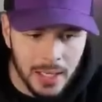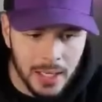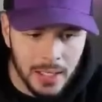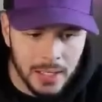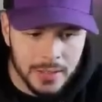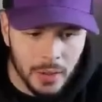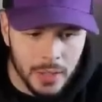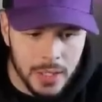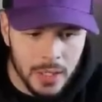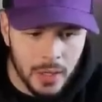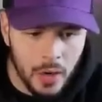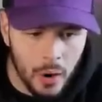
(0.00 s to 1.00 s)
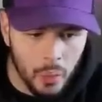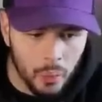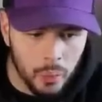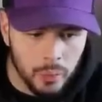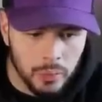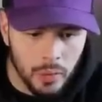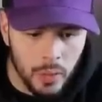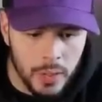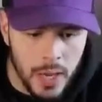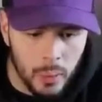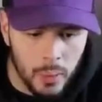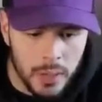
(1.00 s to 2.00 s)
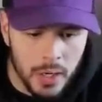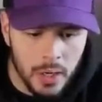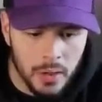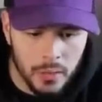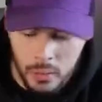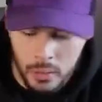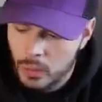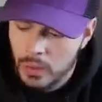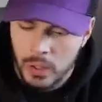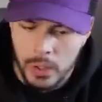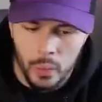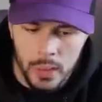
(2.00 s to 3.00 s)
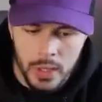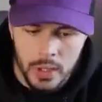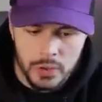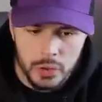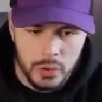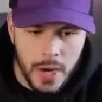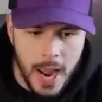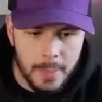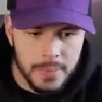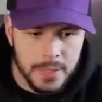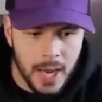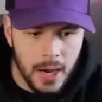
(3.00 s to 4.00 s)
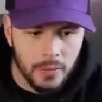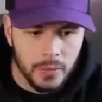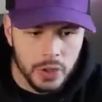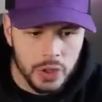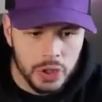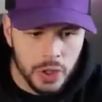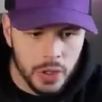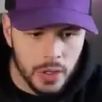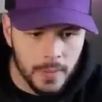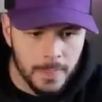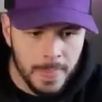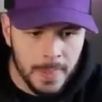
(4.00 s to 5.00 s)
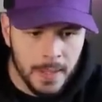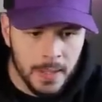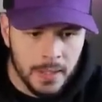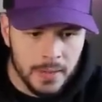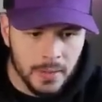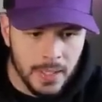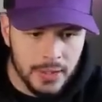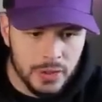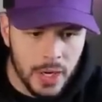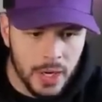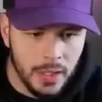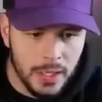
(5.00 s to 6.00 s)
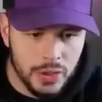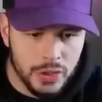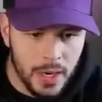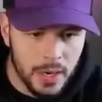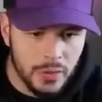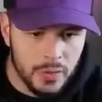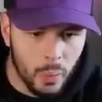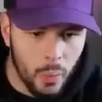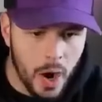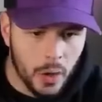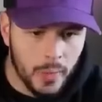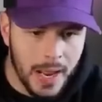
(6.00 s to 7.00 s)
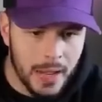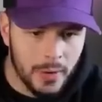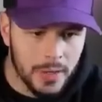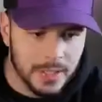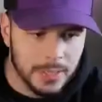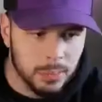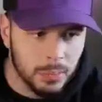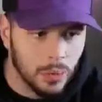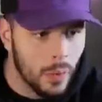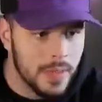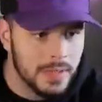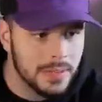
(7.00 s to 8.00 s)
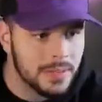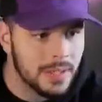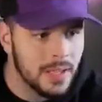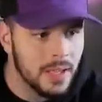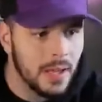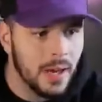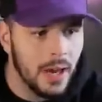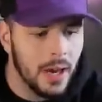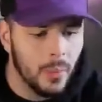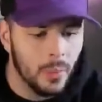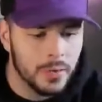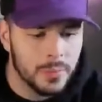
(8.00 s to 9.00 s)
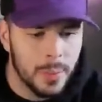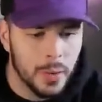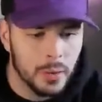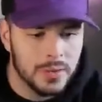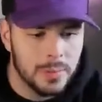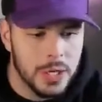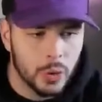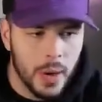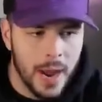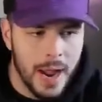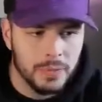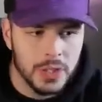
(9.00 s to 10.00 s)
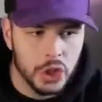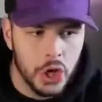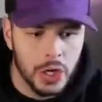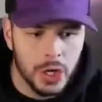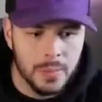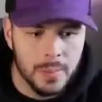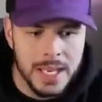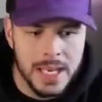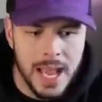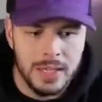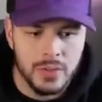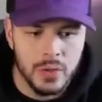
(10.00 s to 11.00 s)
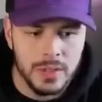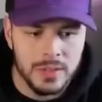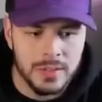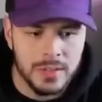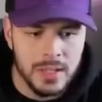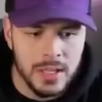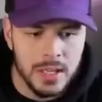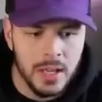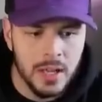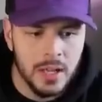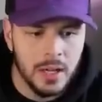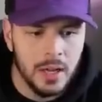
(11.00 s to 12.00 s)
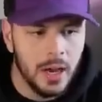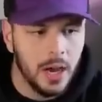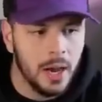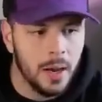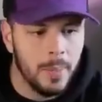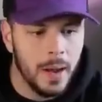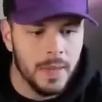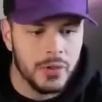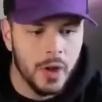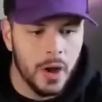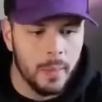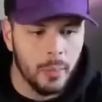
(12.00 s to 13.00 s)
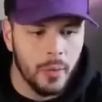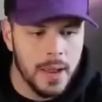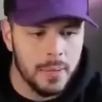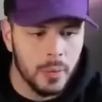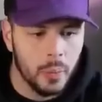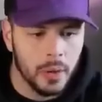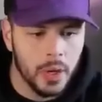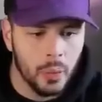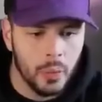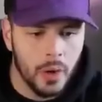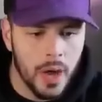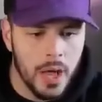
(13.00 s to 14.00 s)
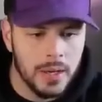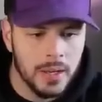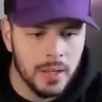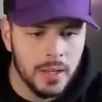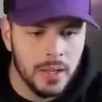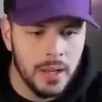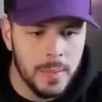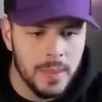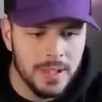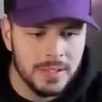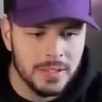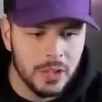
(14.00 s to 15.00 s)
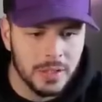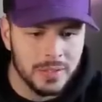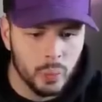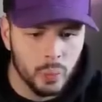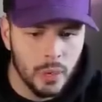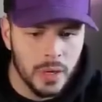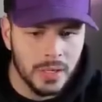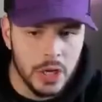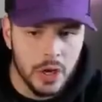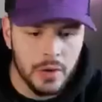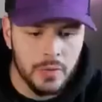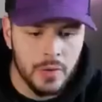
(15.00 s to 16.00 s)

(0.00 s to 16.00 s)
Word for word: So here, oh yeah, we are strapped now for sure. So let's try just walk around and explore this. We're supposed to be crafting cooked meat, as you can see by the top right, but we're gonna run. I mean, this looks really good